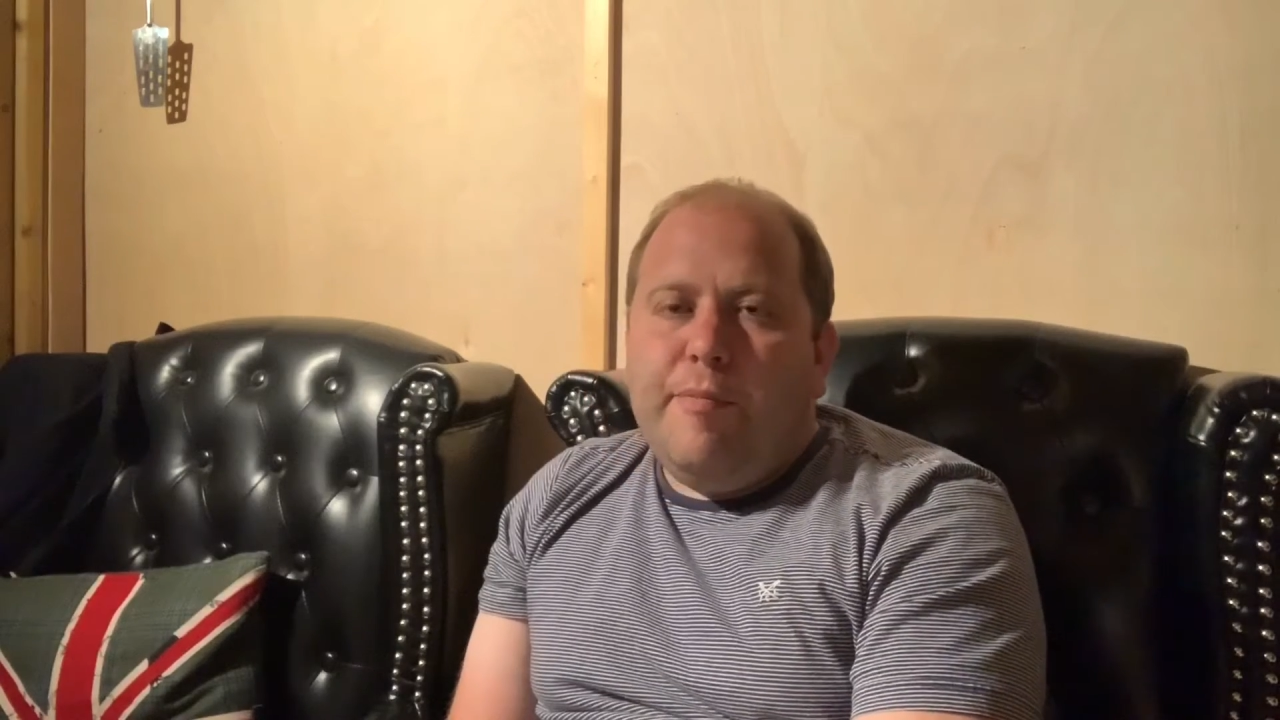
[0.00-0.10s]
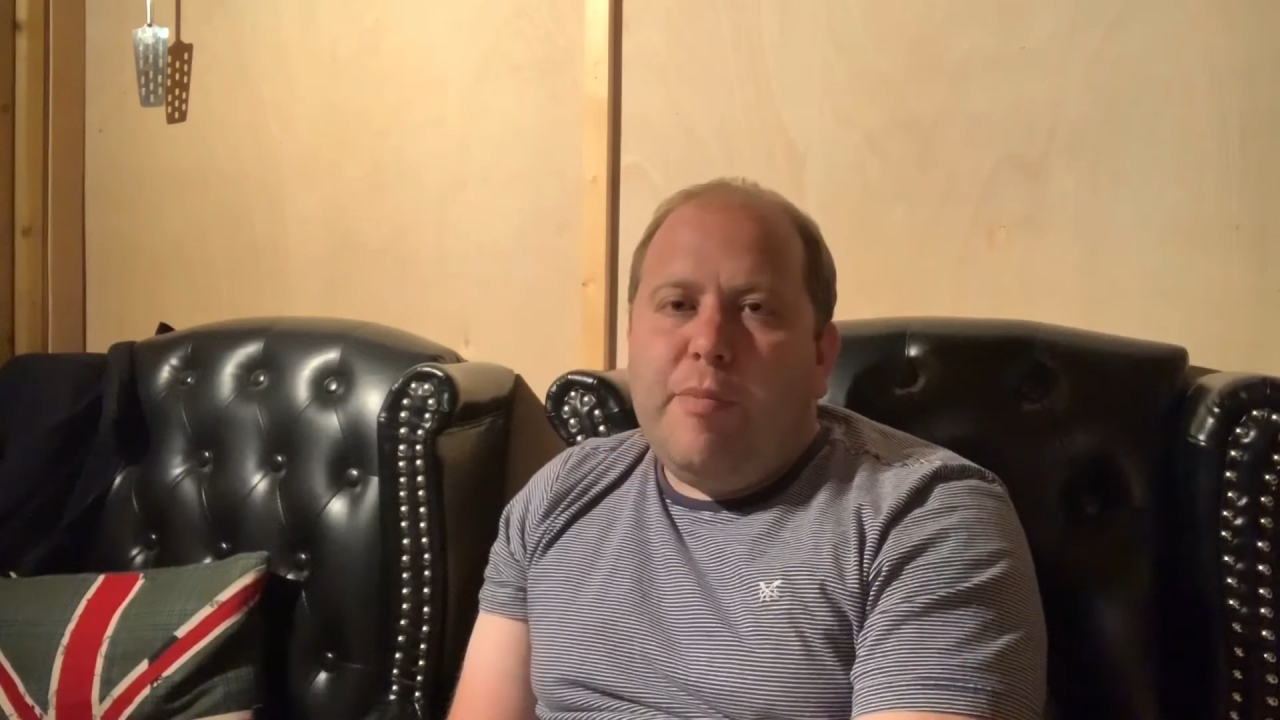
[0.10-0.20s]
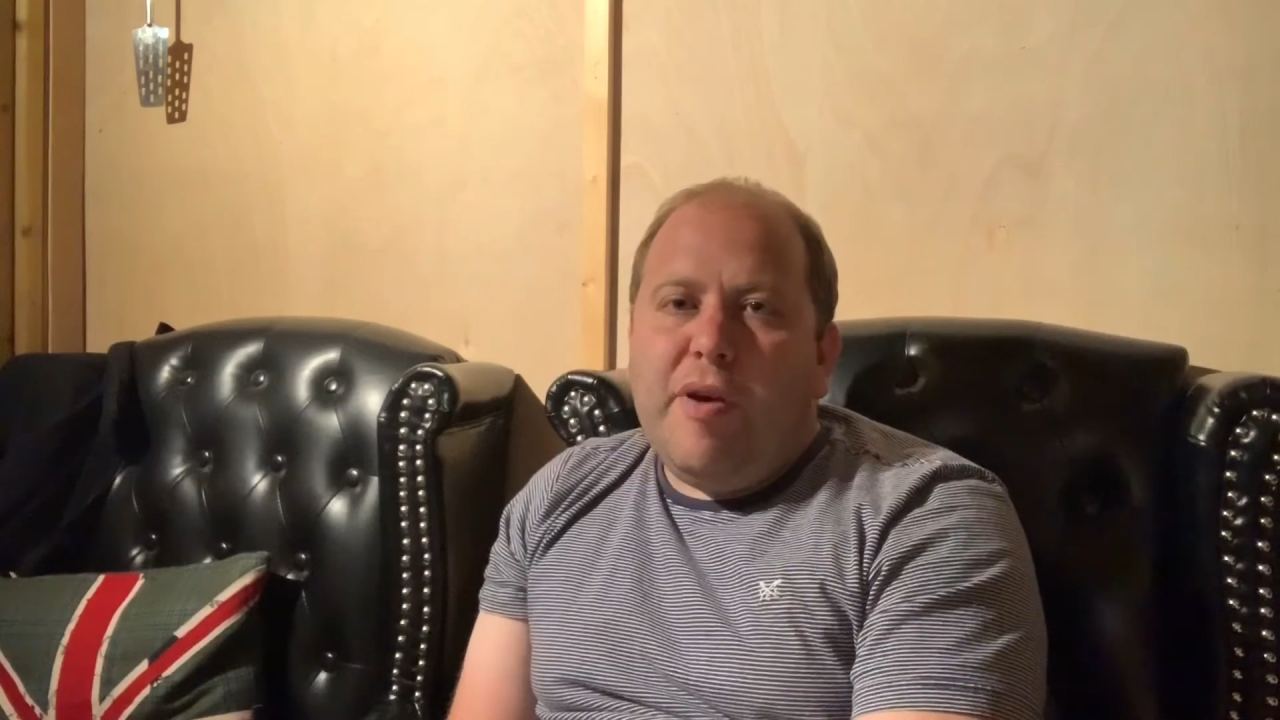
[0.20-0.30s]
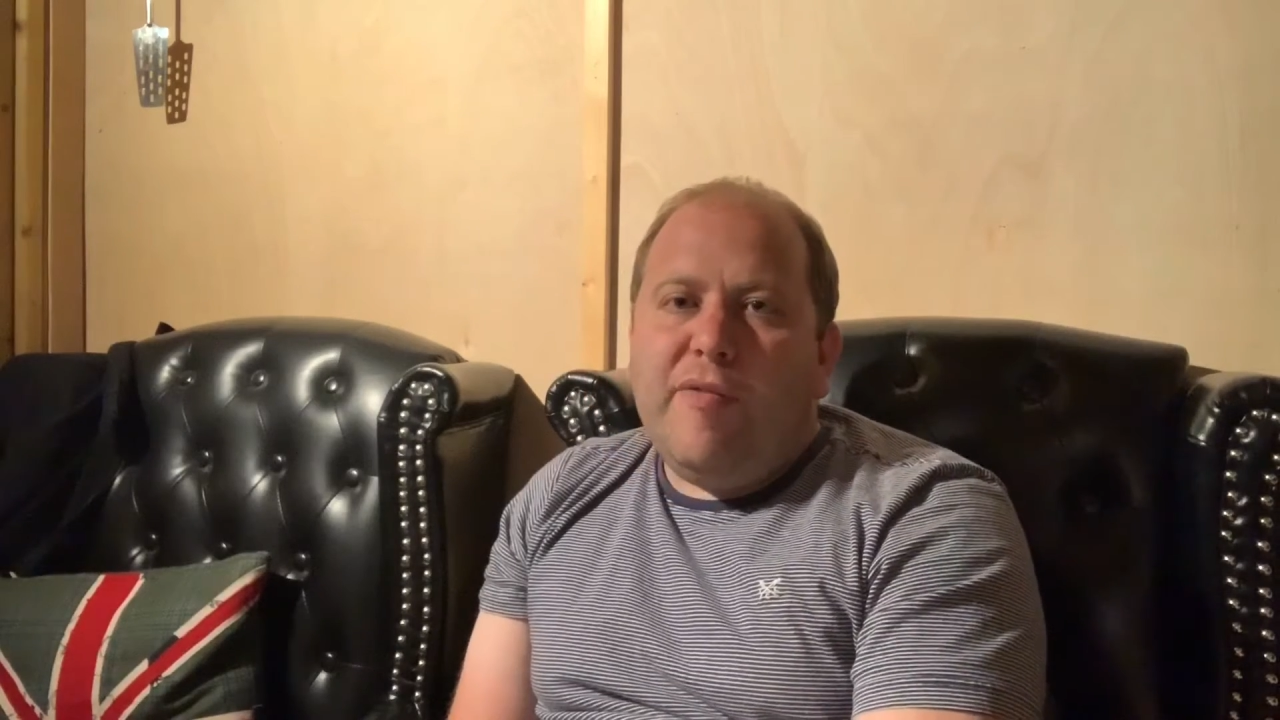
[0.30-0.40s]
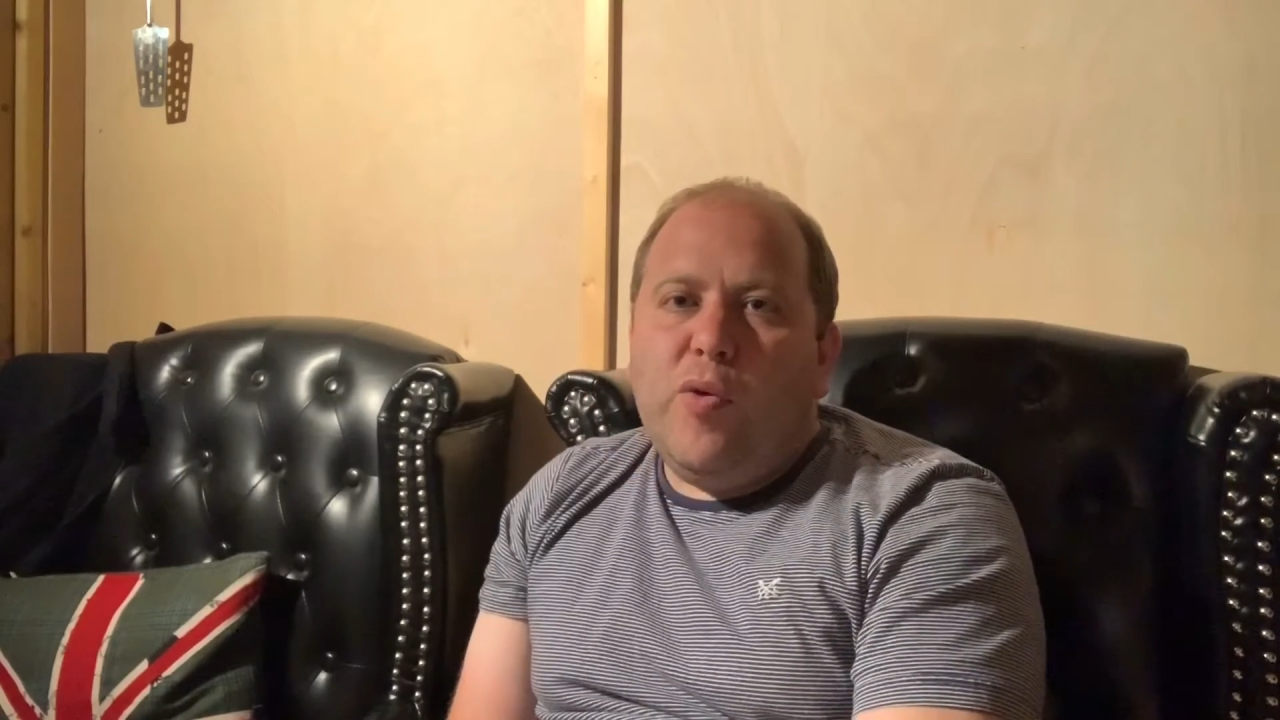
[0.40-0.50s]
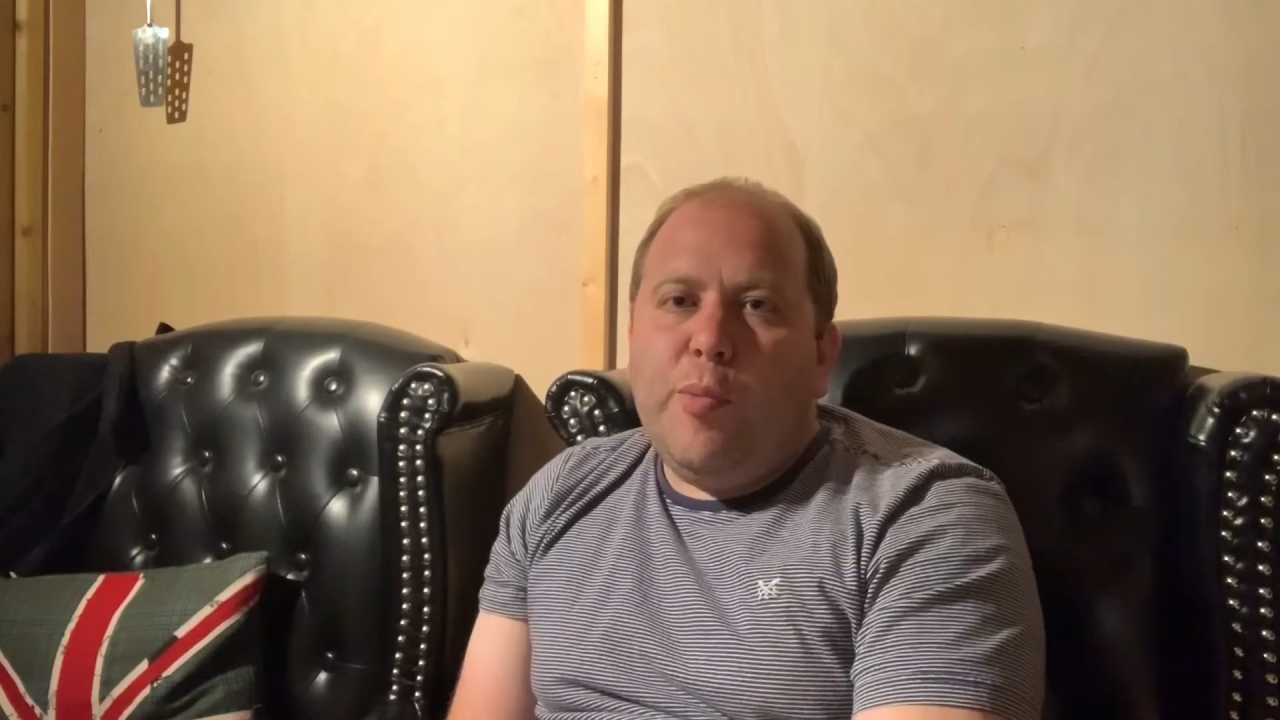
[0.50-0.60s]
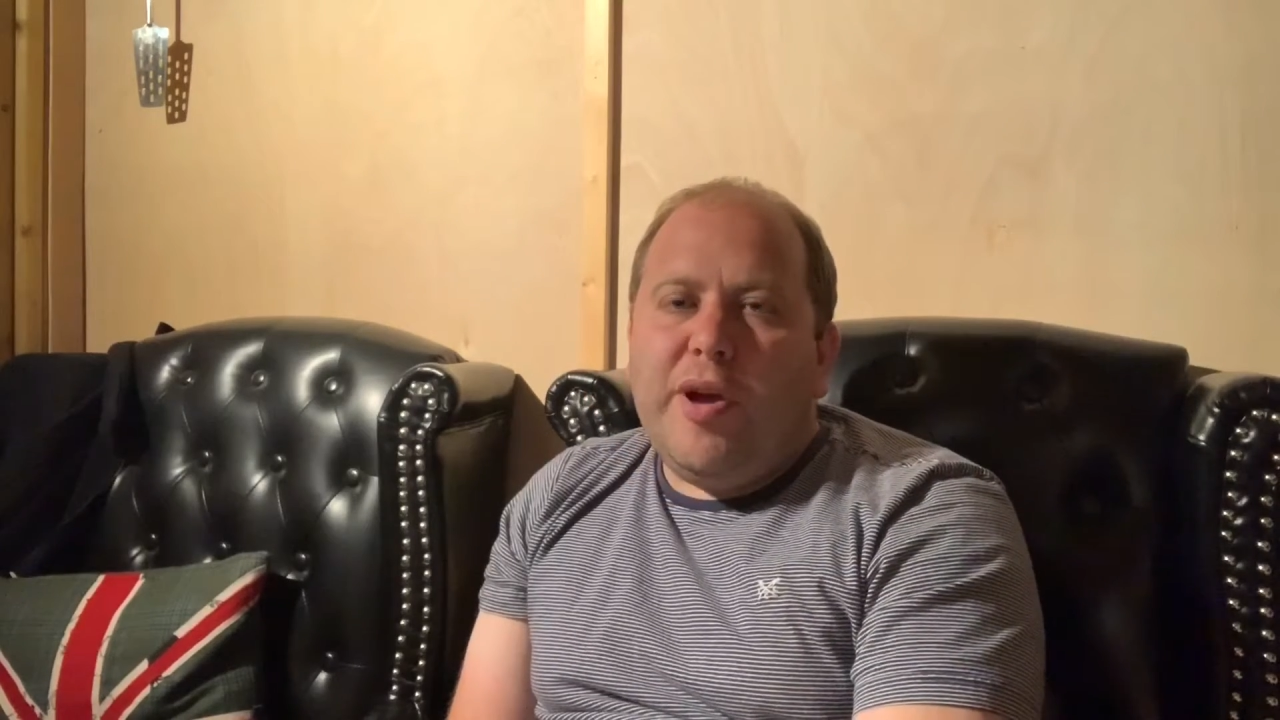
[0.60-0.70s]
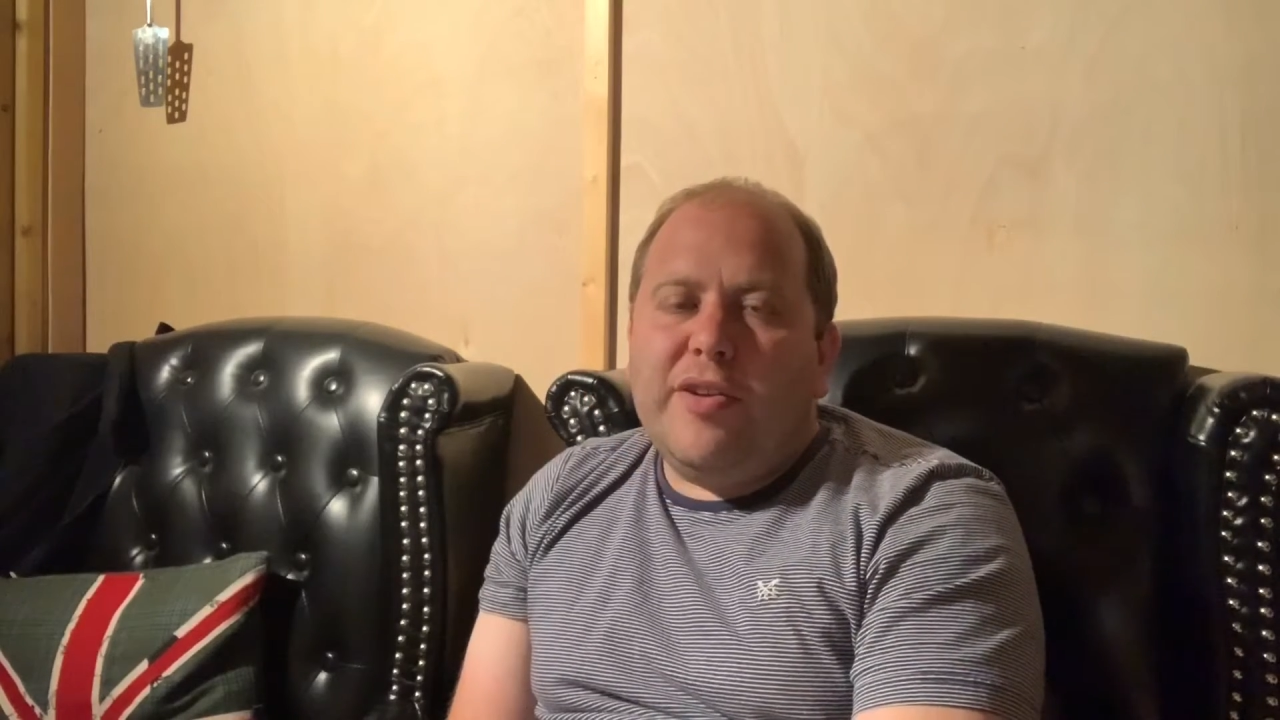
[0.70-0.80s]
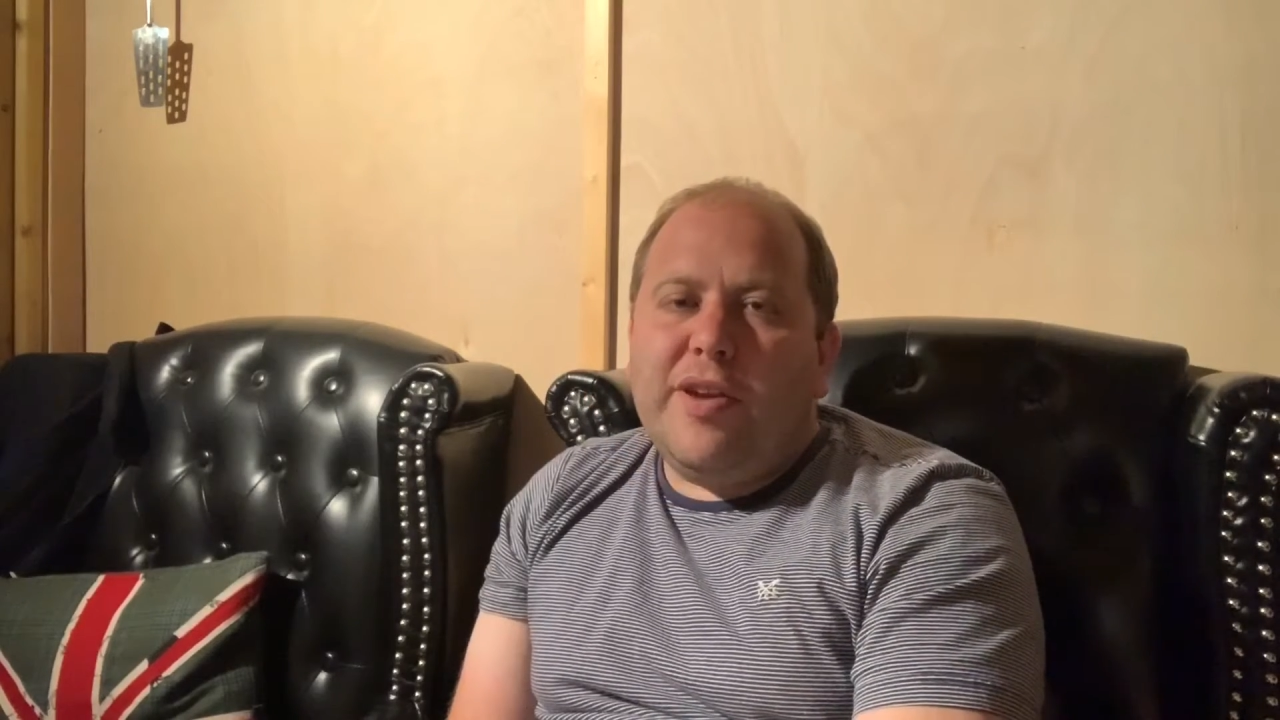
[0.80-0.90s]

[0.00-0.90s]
about 4 mash